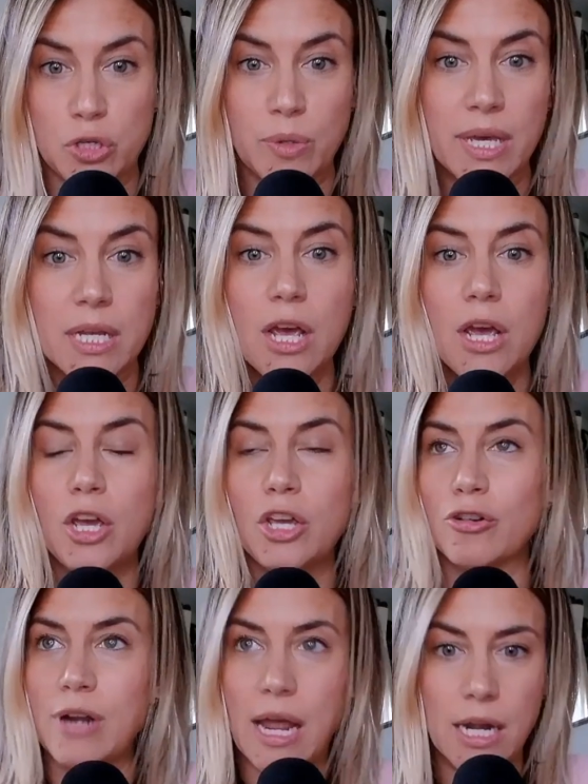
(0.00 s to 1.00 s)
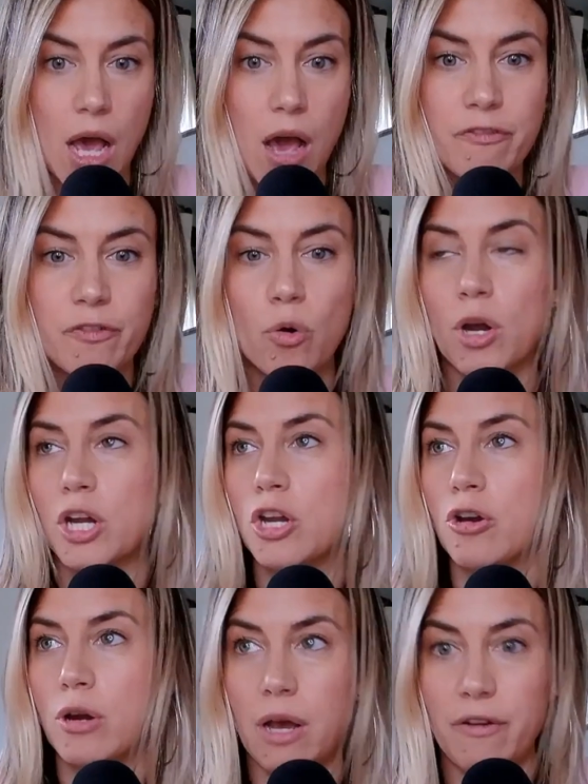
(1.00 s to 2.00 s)
it, you're not enough, or
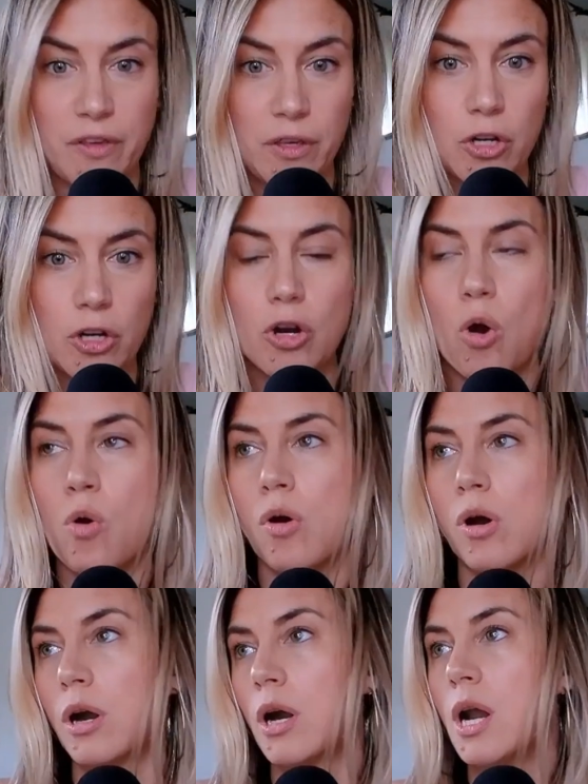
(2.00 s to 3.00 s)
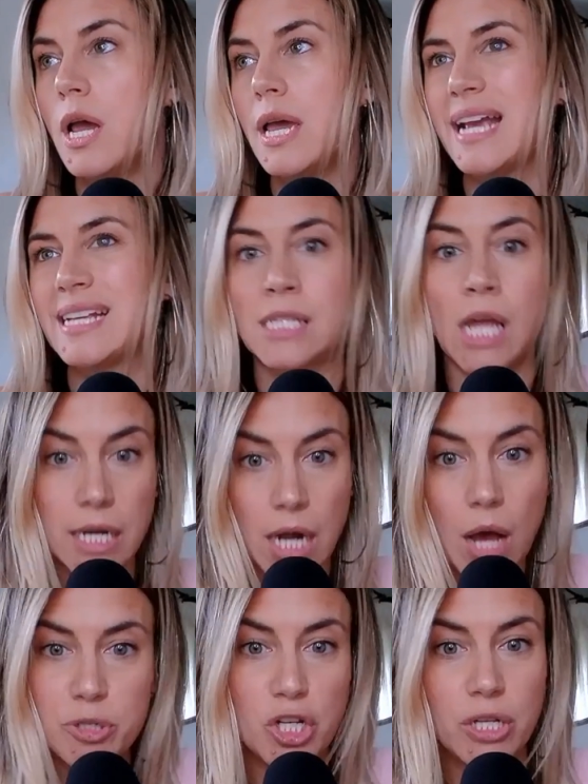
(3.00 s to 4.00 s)
you're a failure, or it's not an
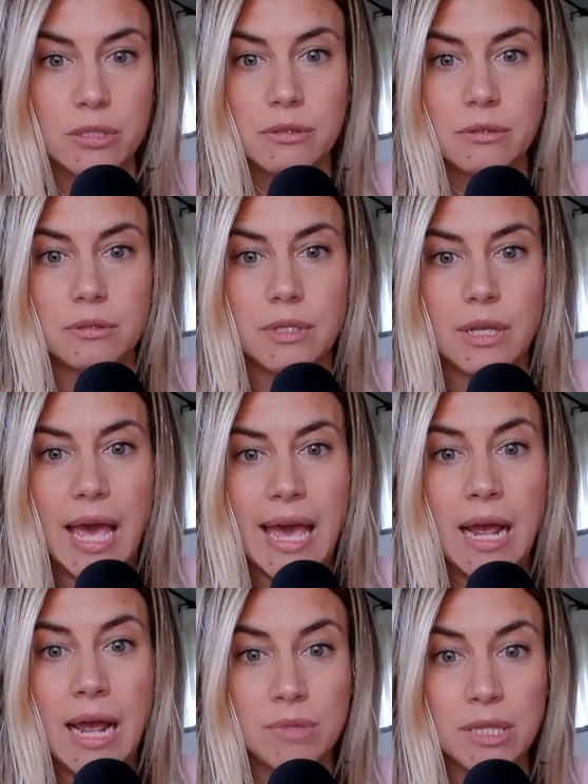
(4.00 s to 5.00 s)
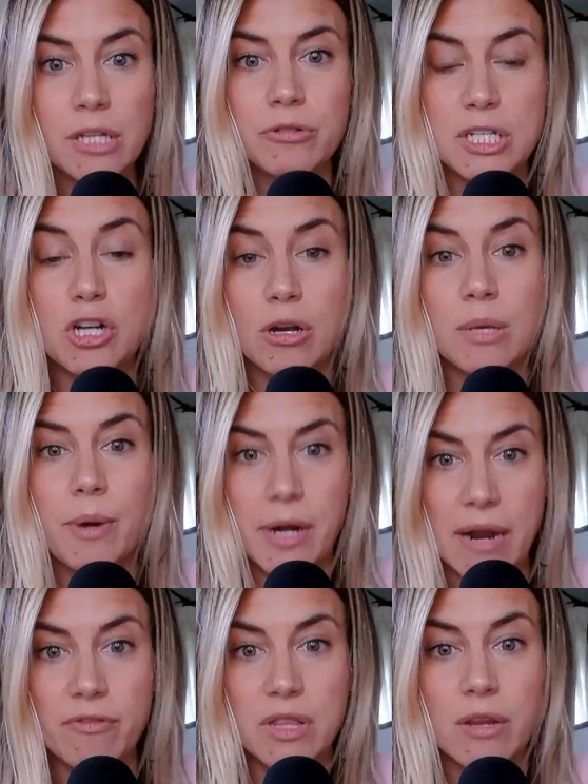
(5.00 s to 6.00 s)
option. And I'm literally talking about
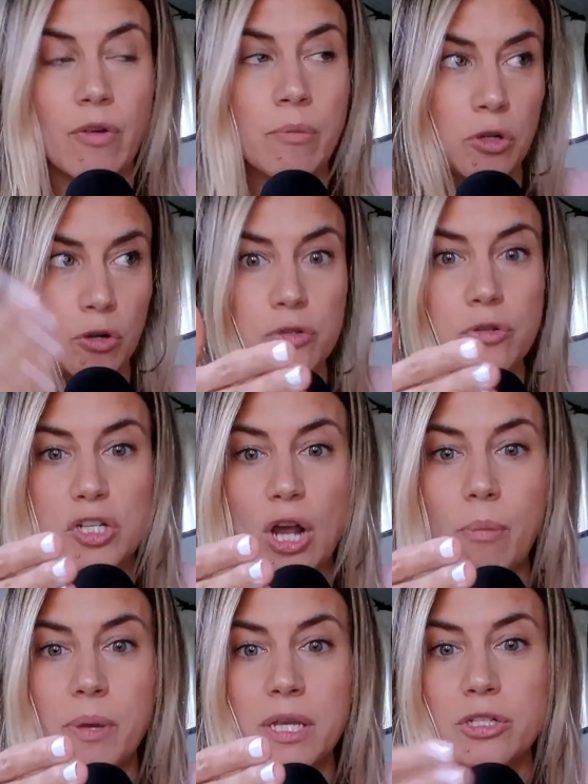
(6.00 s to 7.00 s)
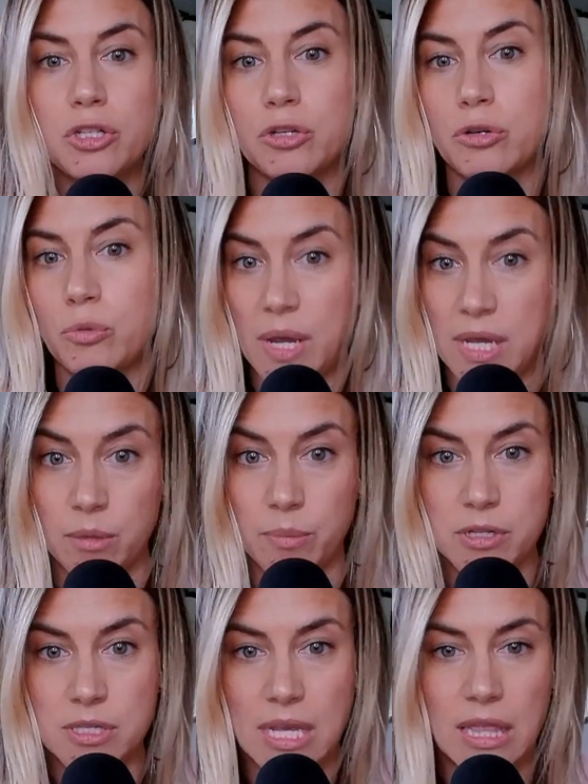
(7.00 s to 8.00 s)
everything from the grocery shopping to paying the
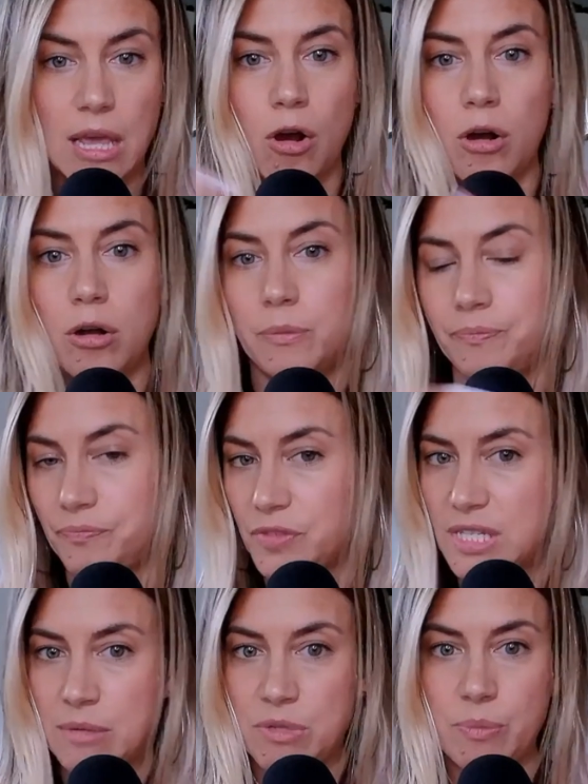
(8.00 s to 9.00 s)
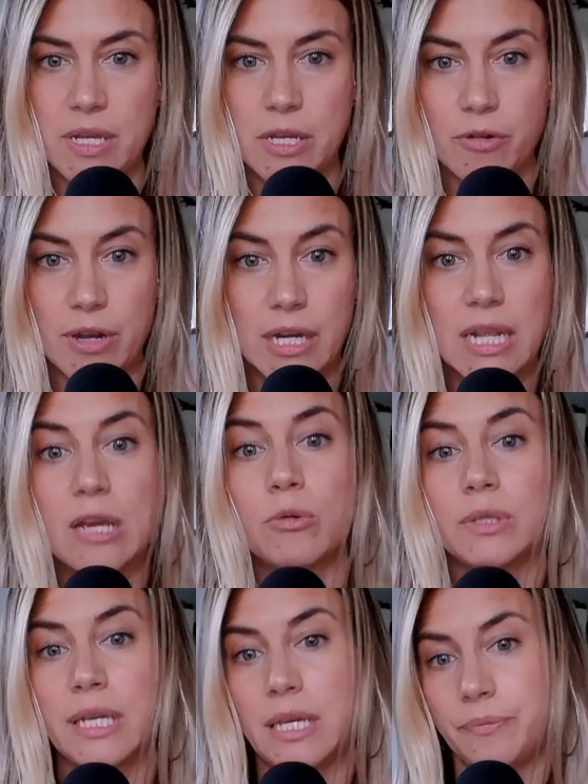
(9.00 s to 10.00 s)
bills. Like they all seem to be created
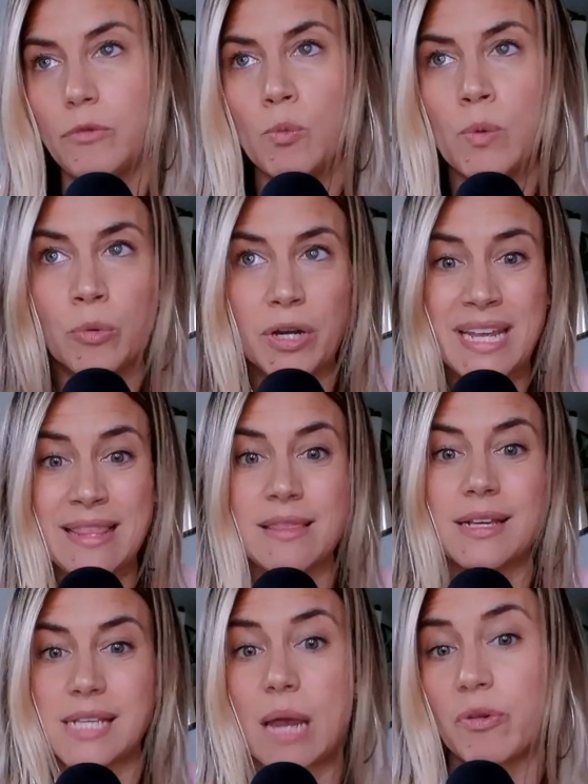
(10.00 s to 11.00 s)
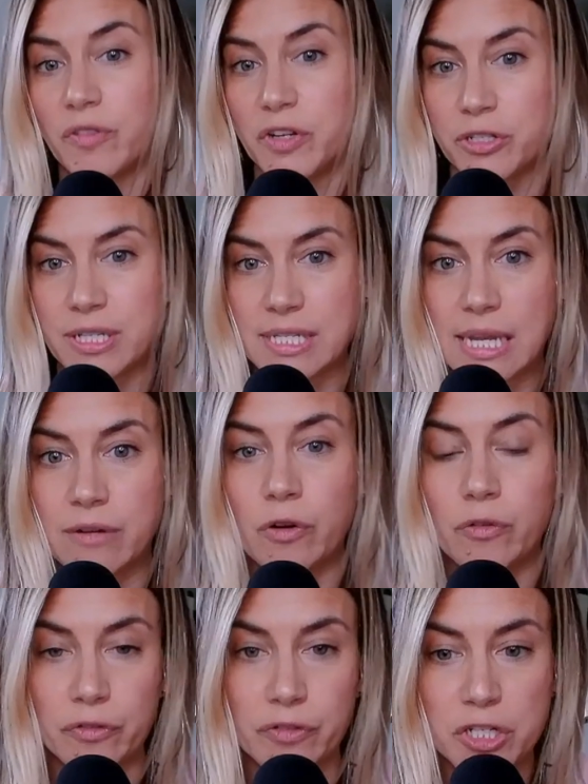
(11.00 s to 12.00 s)
equally when we're in this hypervigilant state of
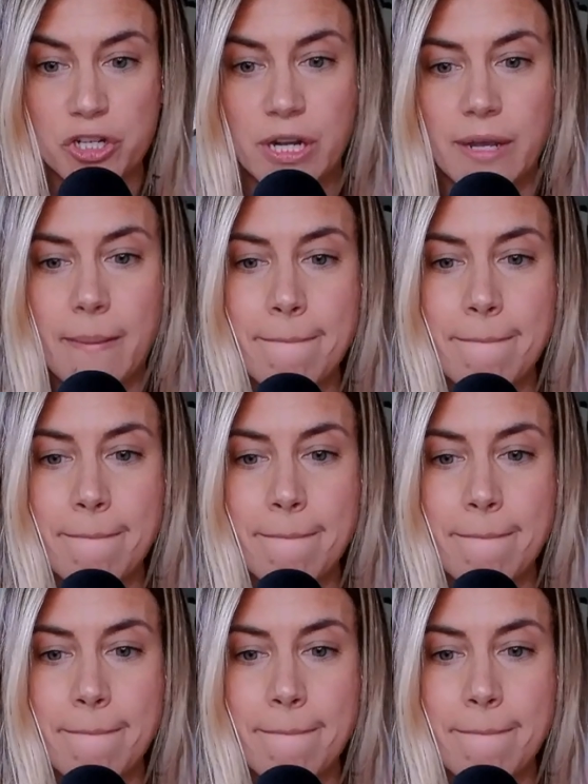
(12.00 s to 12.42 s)
overfunctioning.